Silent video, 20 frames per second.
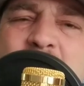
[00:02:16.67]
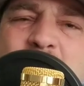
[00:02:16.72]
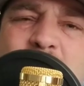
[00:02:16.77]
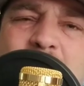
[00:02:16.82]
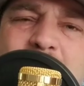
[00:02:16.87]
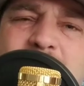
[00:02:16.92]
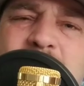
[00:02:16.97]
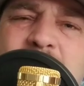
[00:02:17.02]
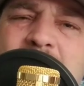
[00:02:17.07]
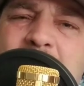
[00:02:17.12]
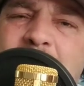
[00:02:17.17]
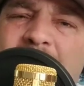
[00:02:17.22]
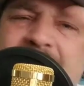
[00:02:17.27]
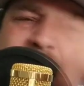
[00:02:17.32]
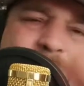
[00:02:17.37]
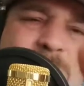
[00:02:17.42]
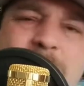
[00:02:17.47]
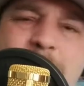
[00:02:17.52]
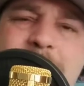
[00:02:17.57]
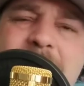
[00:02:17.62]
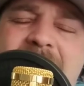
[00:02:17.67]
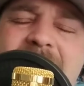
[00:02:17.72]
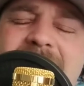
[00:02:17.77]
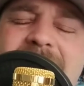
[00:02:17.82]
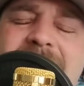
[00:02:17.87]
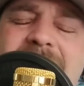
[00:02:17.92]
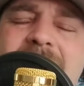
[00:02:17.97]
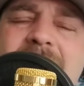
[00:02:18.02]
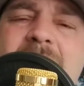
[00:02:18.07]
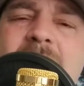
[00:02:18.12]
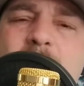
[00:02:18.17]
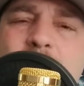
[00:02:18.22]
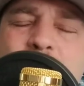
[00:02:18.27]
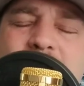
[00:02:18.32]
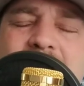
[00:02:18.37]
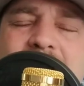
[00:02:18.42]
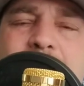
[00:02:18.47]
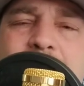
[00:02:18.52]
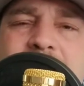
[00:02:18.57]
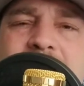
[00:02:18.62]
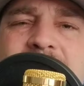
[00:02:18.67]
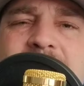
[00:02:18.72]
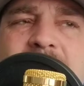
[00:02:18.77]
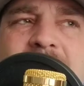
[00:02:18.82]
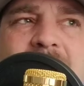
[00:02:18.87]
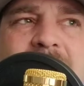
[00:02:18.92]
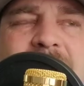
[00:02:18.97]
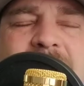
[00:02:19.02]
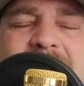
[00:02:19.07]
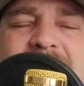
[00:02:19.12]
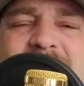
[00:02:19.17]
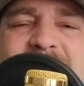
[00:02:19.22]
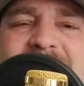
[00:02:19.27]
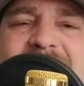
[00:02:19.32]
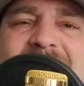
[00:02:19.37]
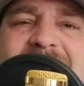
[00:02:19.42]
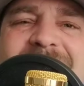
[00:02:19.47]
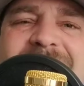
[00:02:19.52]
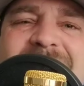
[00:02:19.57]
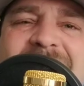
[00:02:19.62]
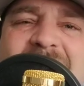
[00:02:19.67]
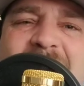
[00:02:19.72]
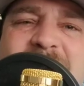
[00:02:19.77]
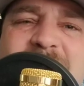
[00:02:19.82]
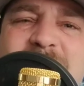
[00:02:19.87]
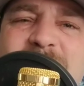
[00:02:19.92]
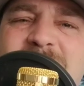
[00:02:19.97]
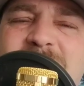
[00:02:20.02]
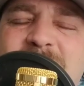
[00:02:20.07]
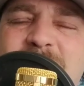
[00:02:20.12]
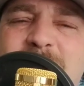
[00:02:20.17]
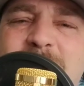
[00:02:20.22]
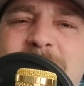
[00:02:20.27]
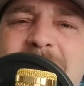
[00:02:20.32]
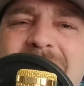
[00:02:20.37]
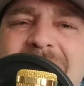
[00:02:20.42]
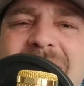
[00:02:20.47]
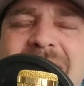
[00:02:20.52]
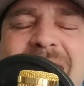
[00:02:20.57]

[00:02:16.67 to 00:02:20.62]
where I'm trying to bring you the best when it comes to Philadelphia Eagles content on YouTube.